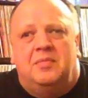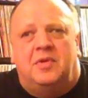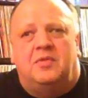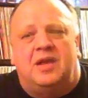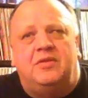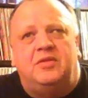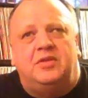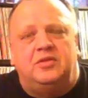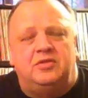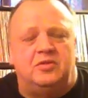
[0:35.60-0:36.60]
But rather
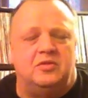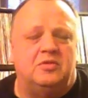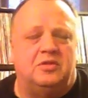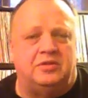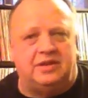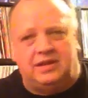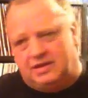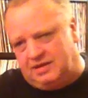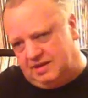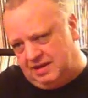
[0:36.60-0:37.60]
than do it
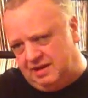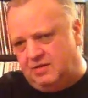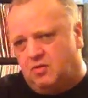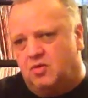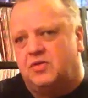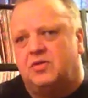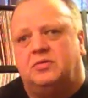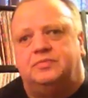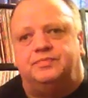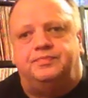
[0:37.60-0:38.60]
in
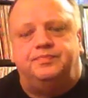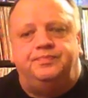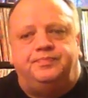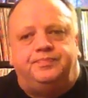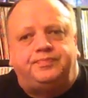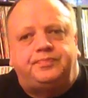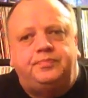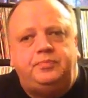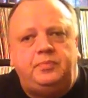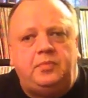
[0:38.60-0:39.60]
order, I
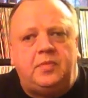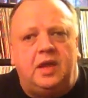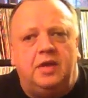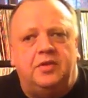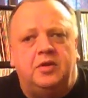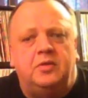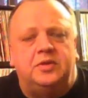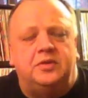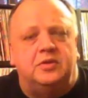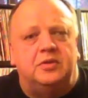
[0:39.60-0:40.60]
thought I
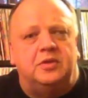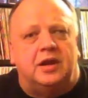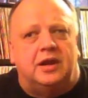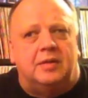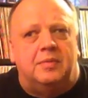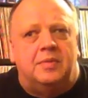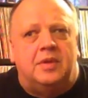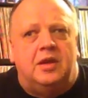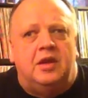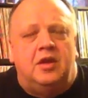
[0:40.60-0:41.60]
would do
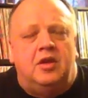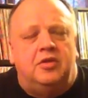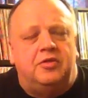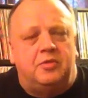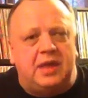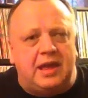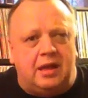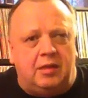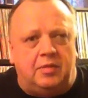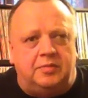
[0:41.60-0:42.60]
three
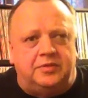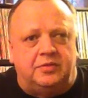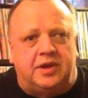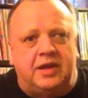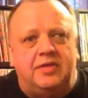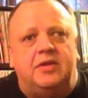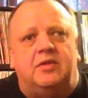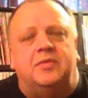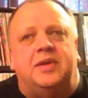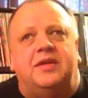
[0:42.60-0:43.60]
albums, what I think
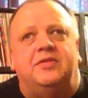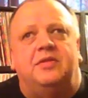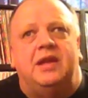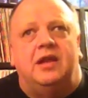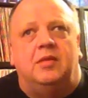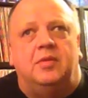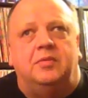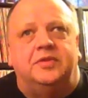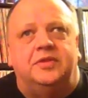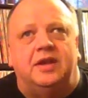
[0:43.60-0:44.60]
are the best three
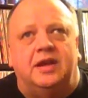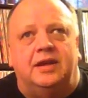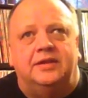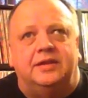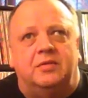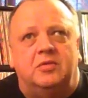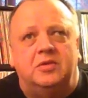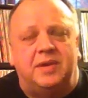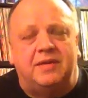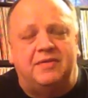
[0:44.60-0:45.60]
albums, and I'm going
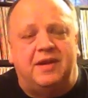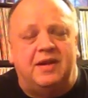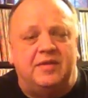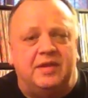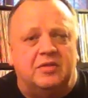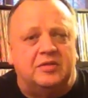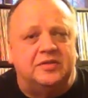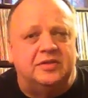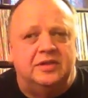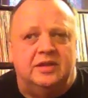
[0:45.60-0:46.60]
to pick 5 years.